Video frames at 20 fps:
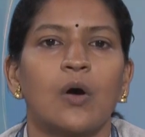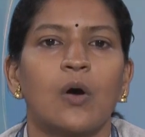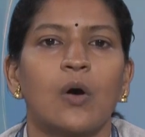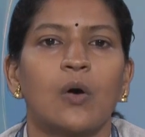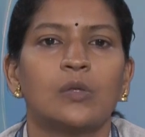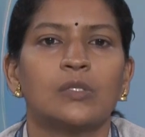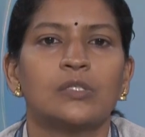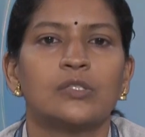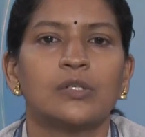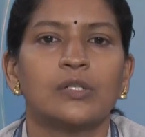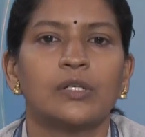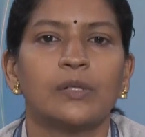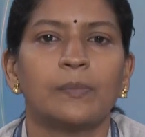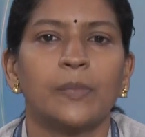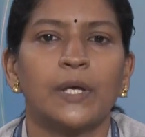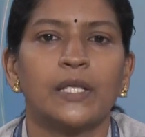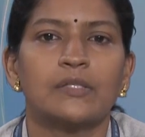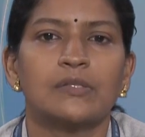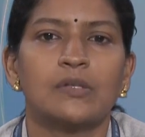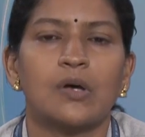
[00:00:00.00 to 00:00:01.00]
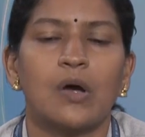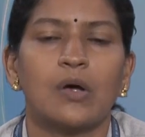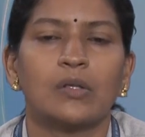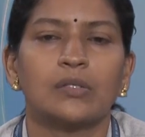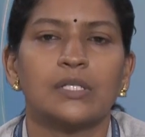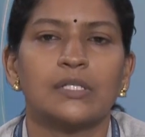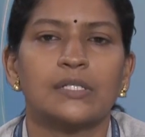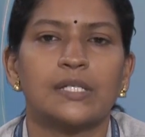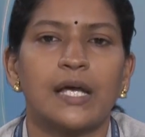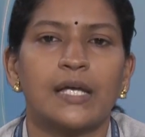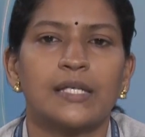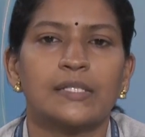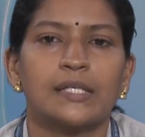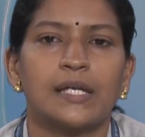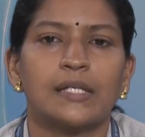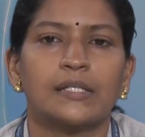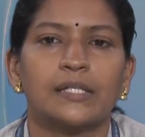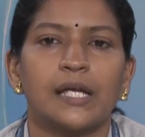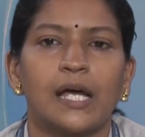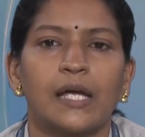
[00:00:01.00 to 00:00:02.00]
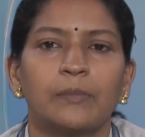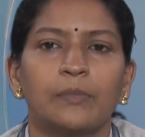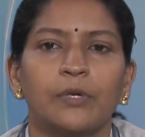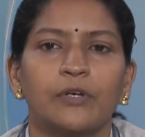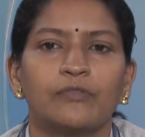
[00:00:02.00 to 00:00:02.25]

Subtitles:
also depends on the size and type